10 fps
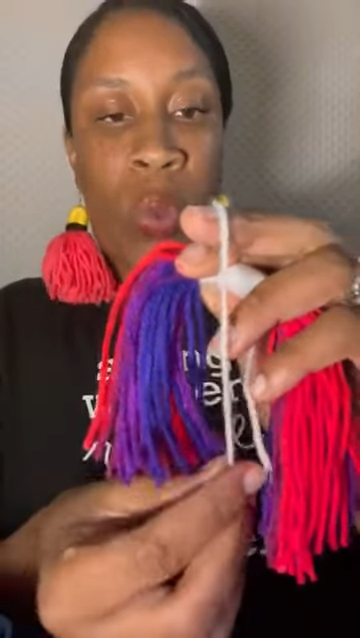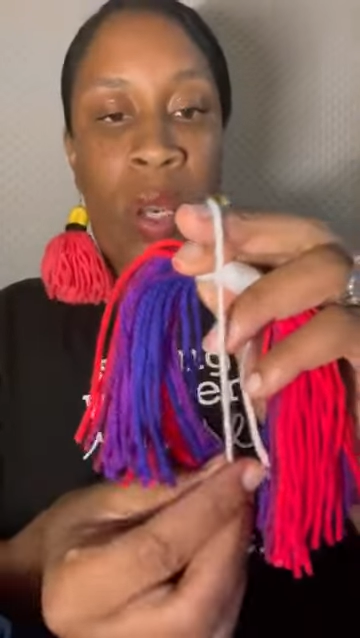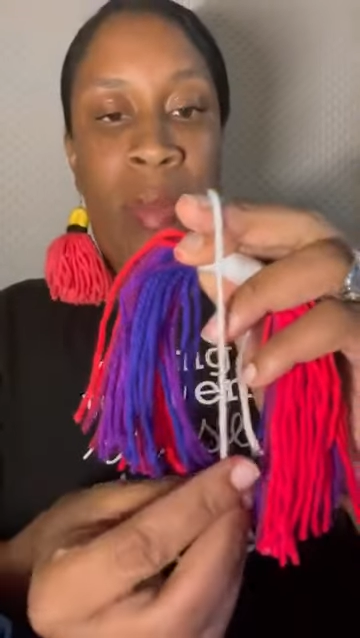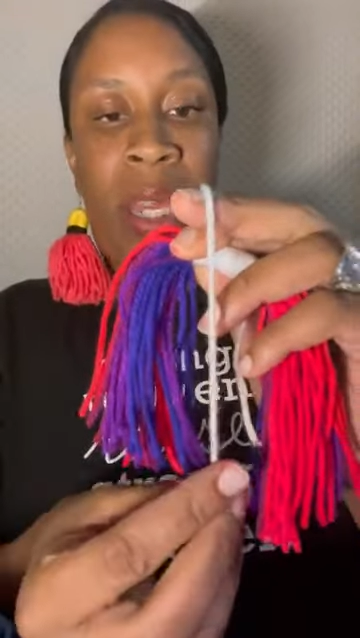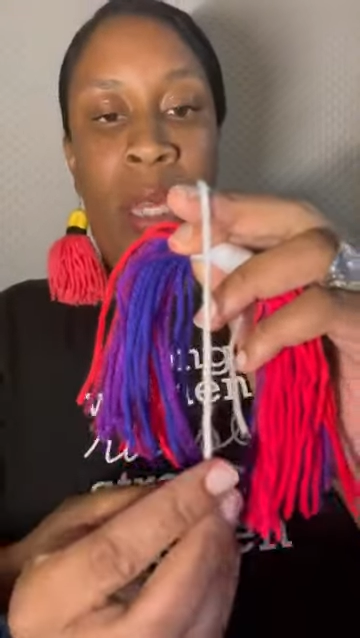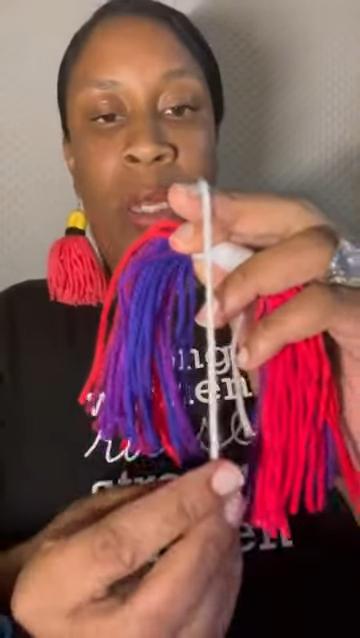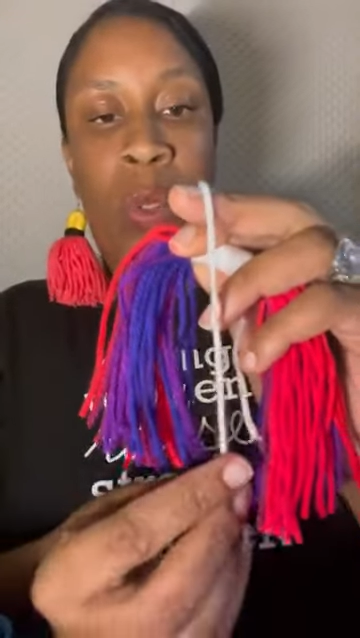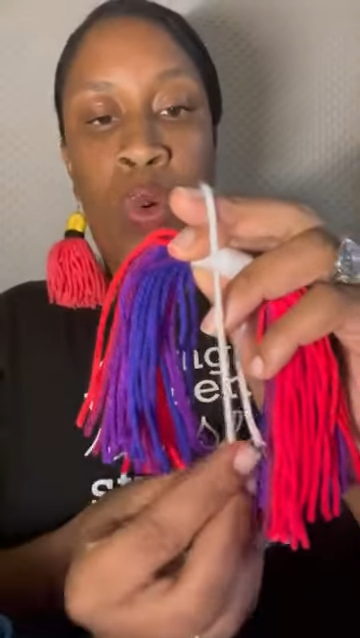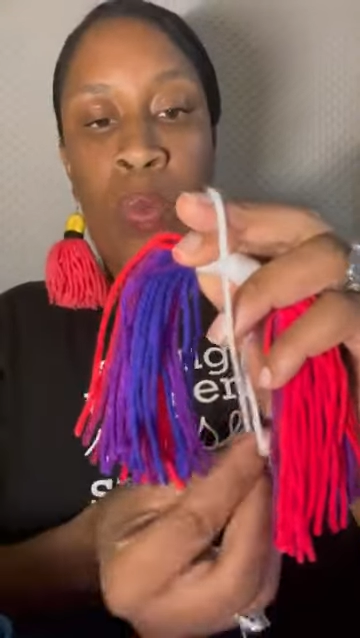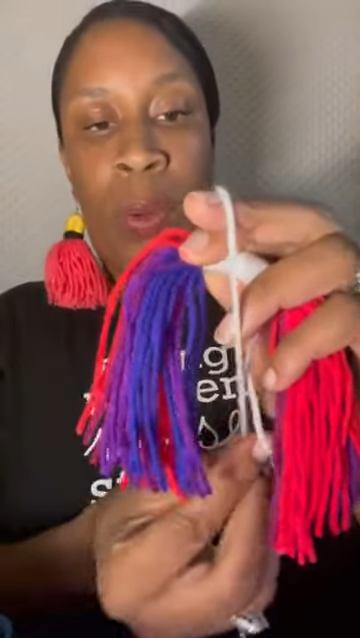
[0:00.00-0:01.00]
want to make a
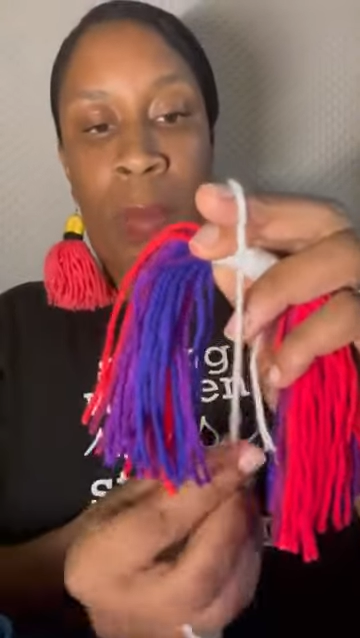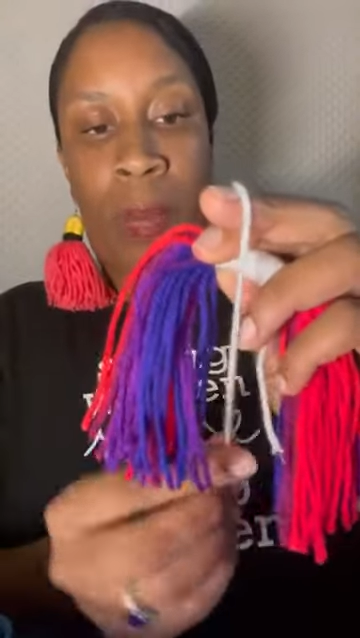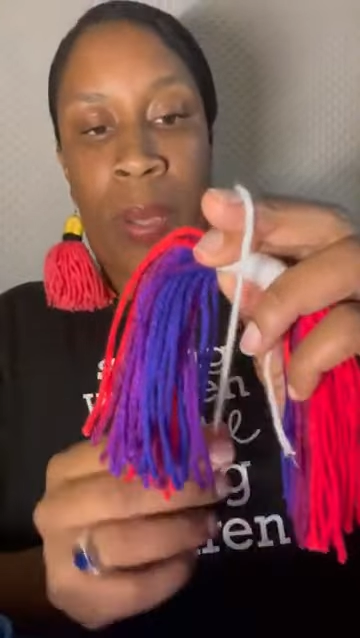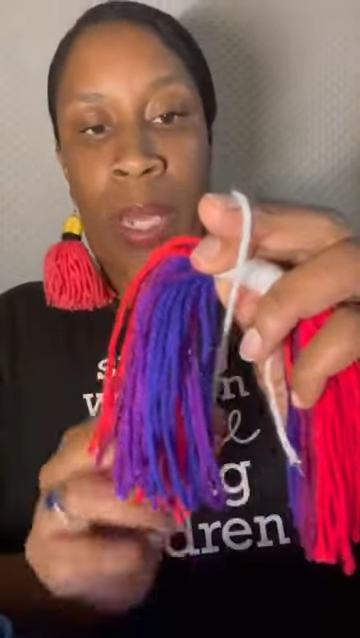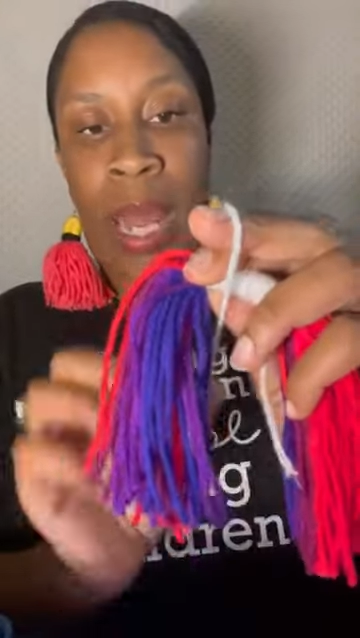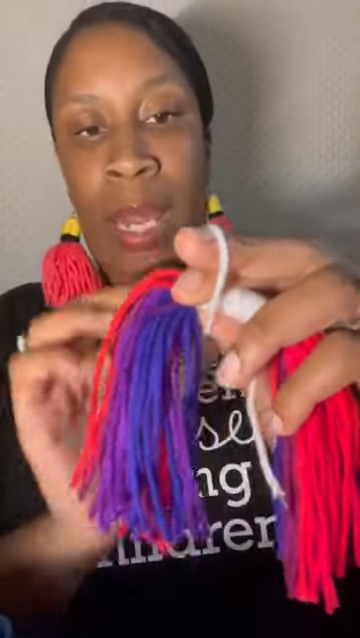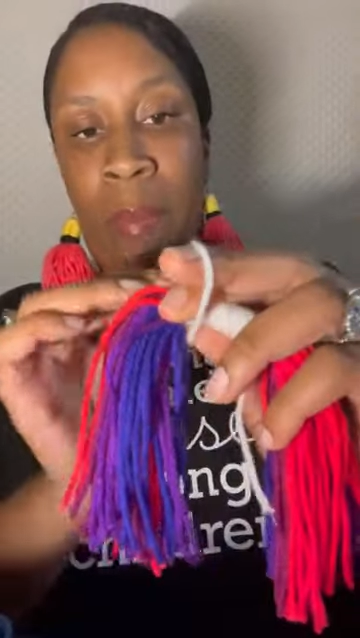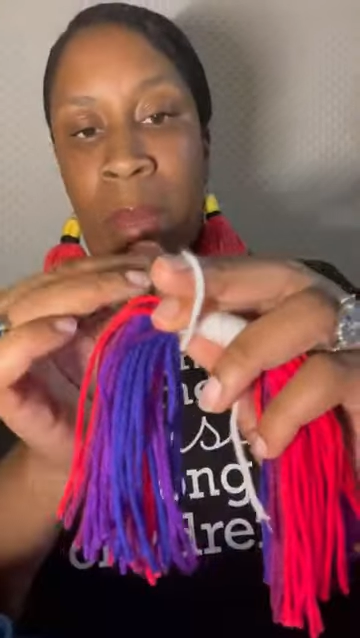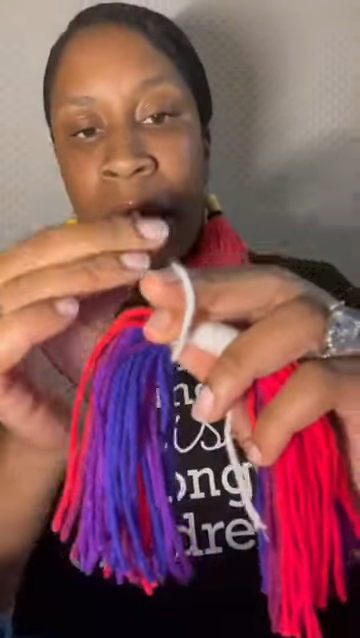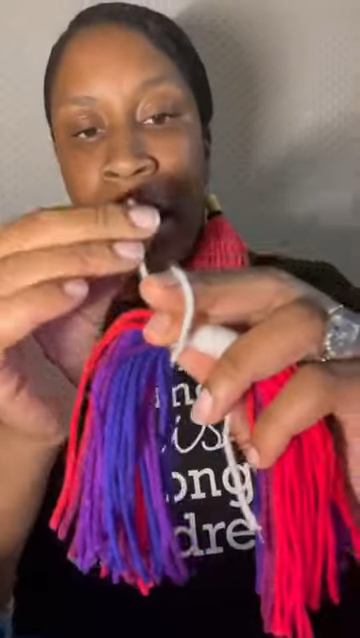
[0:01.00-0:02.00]
loop, but like
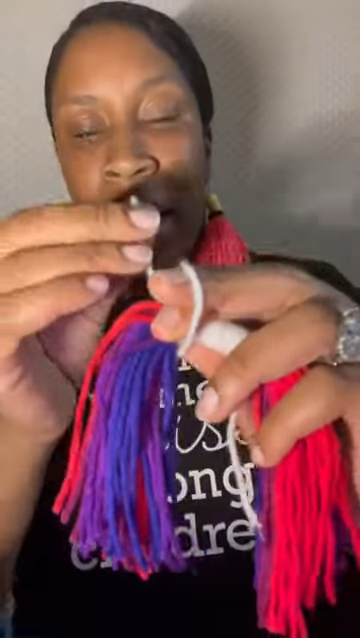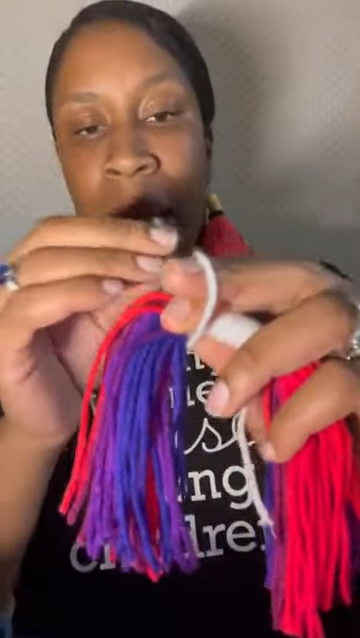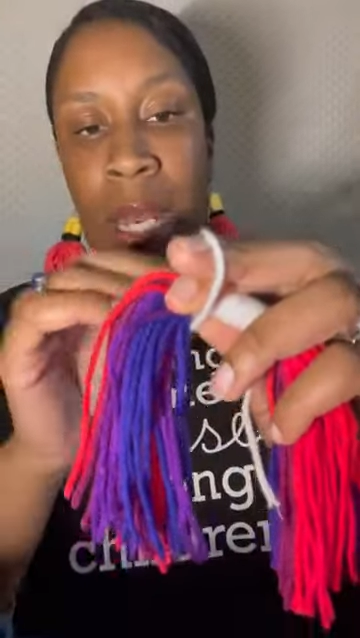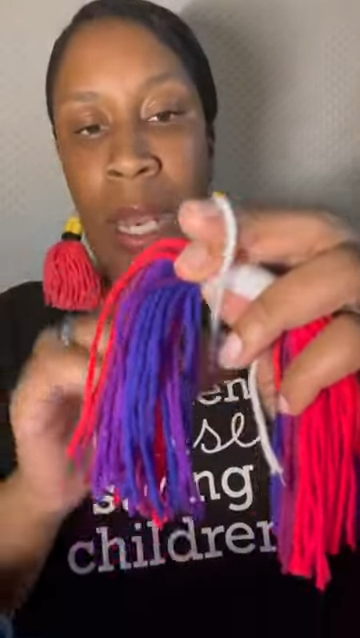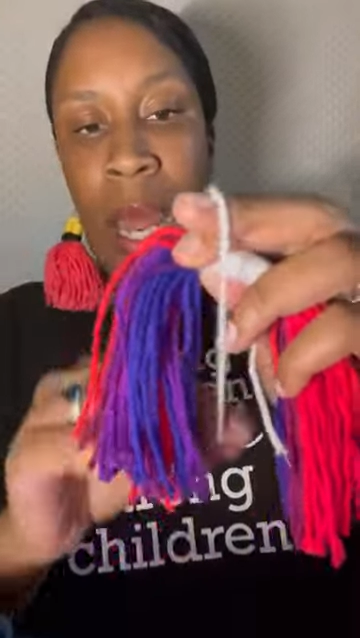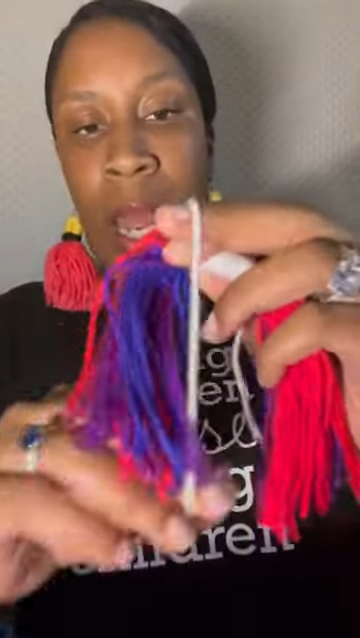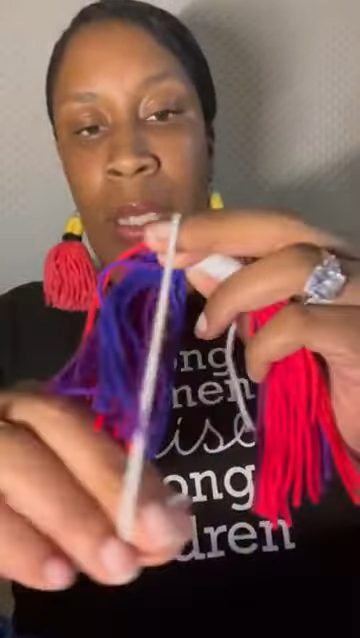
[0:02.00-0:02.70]
make it in a knot.